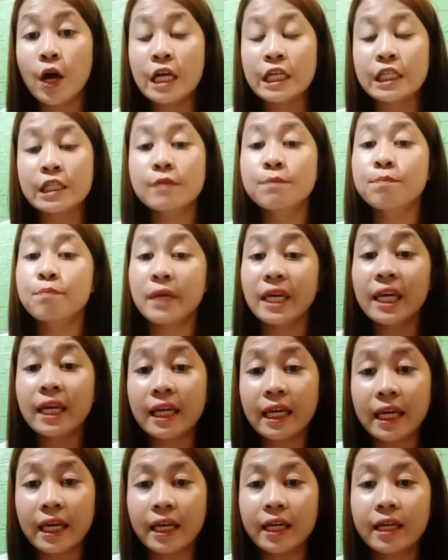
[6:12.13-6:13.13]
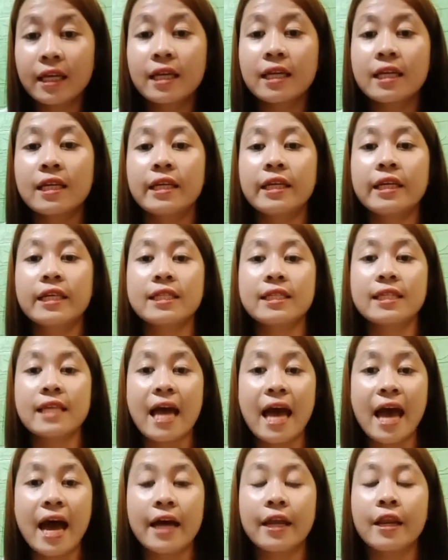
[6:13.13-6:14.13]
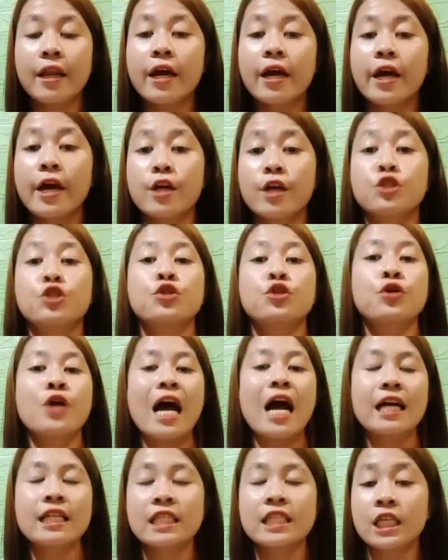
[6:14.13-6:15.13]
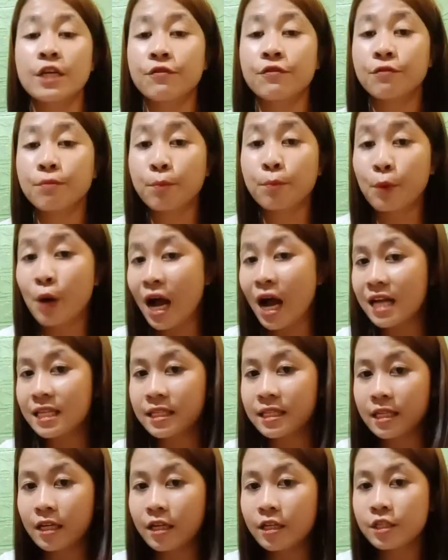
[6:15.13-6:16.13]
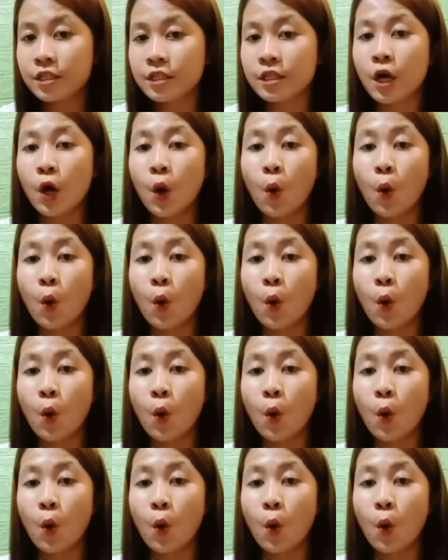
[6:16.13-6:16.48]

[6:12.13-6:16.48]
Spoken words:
Speaking is an interactive process